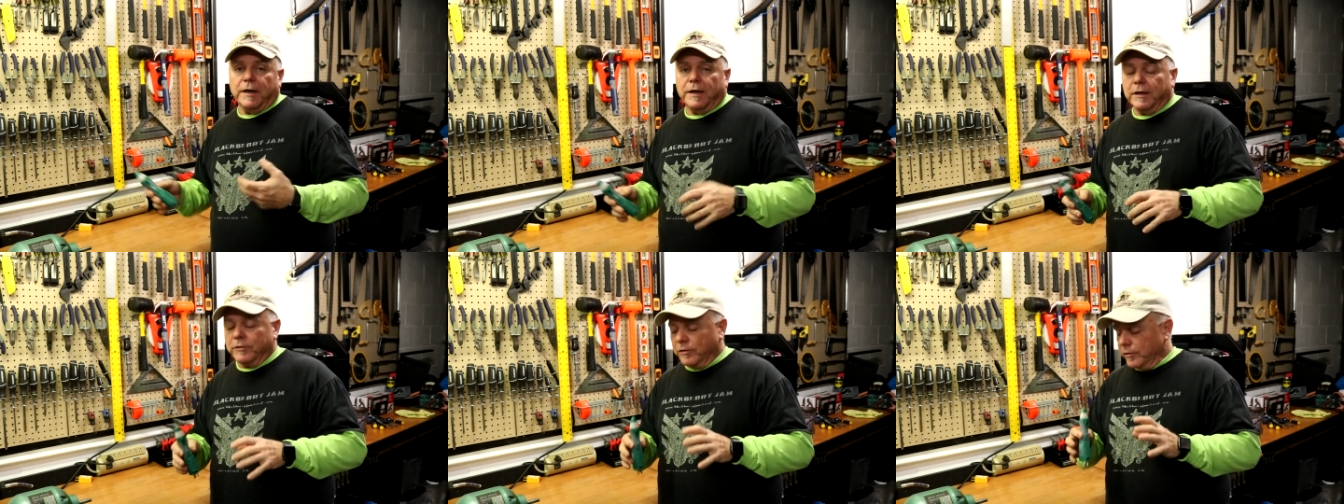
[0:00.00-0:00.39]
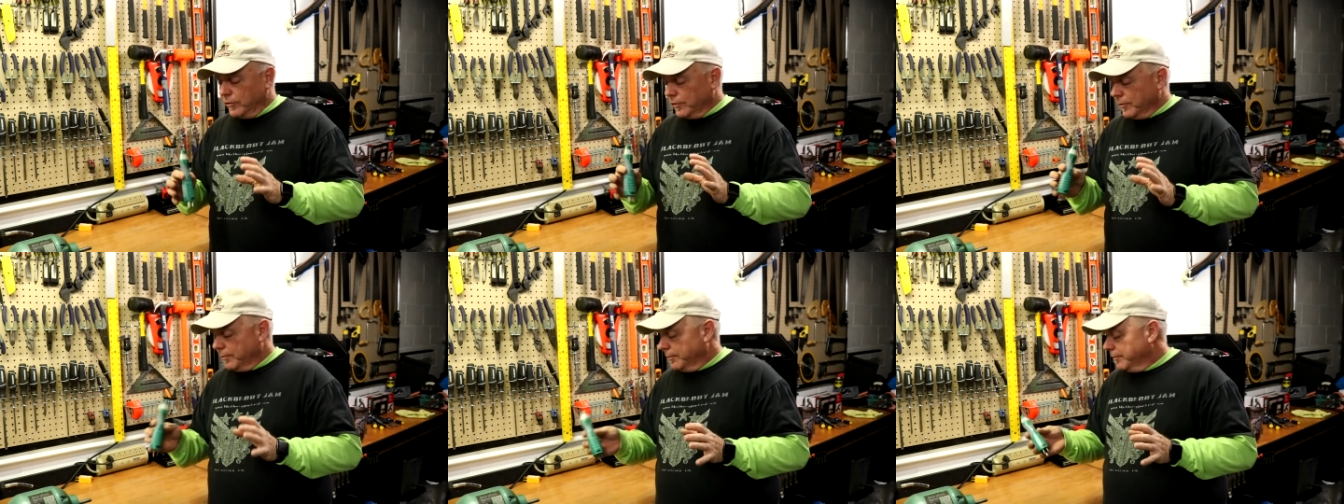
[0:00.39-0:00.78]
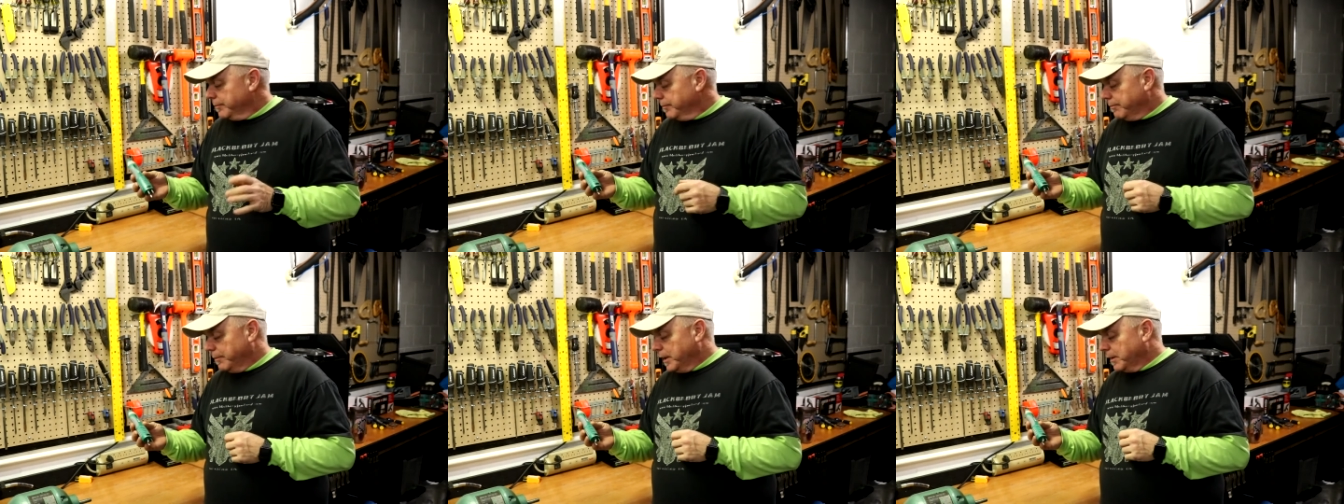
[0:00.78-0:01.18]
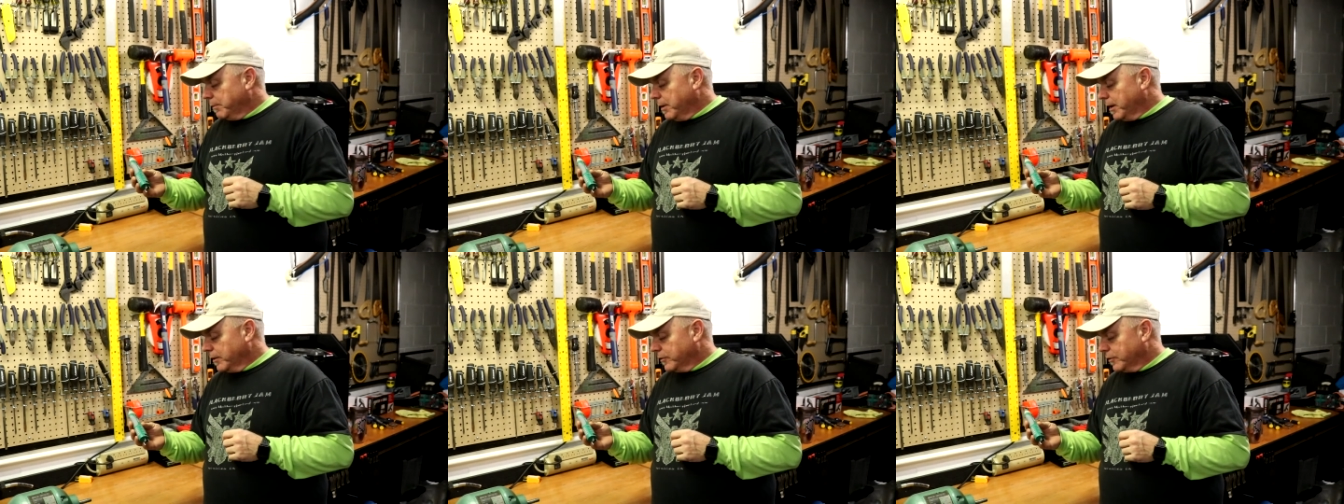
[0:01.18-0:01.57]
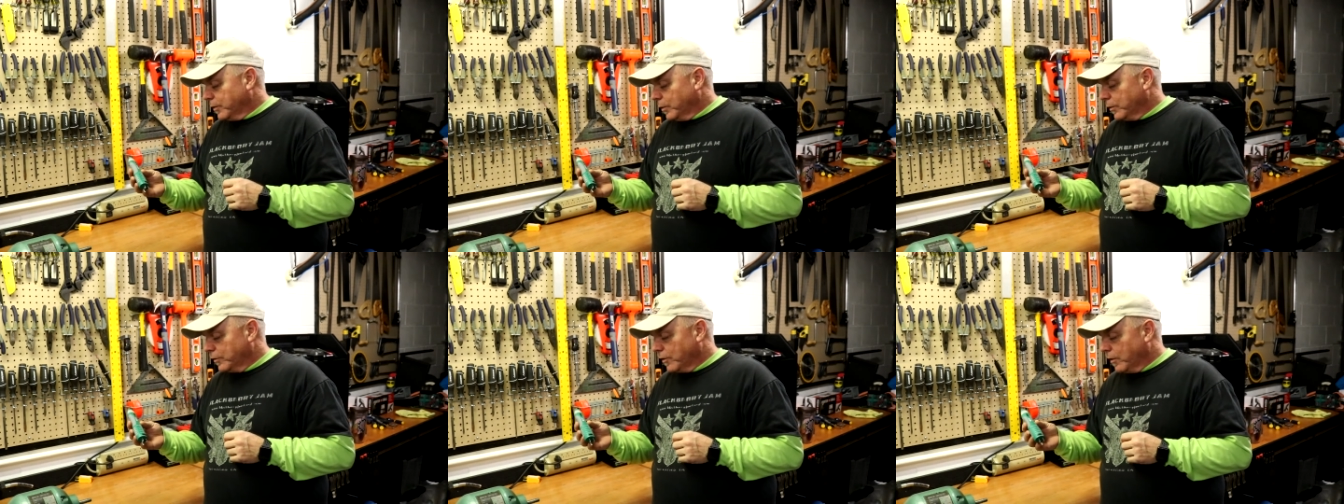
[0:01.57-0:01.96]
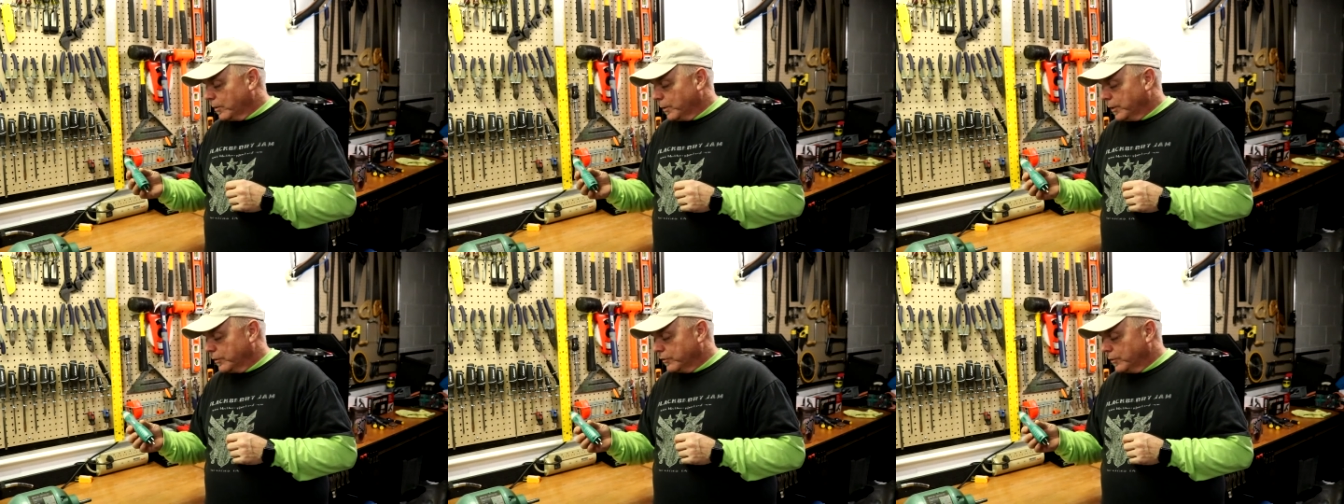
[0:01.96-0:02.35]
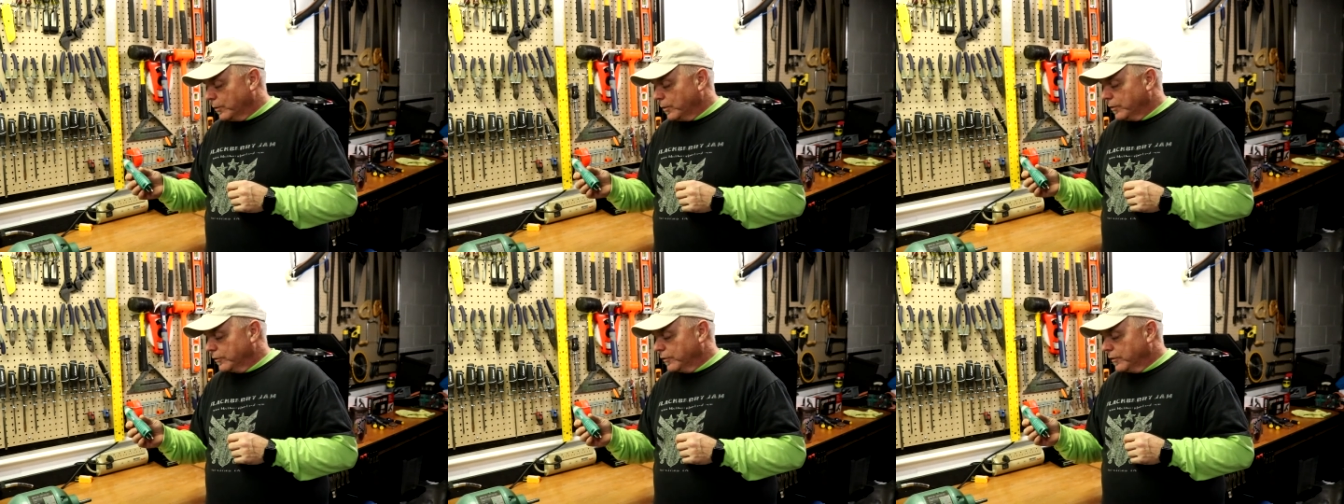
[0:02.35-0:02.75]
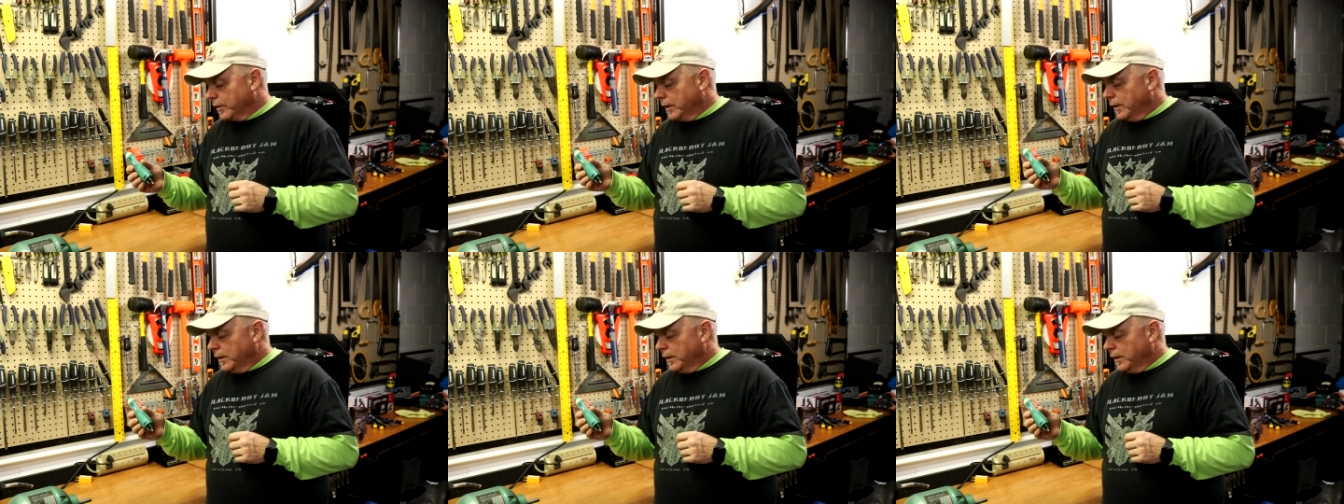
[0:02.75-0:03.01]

houses, big box stores, hardware stores.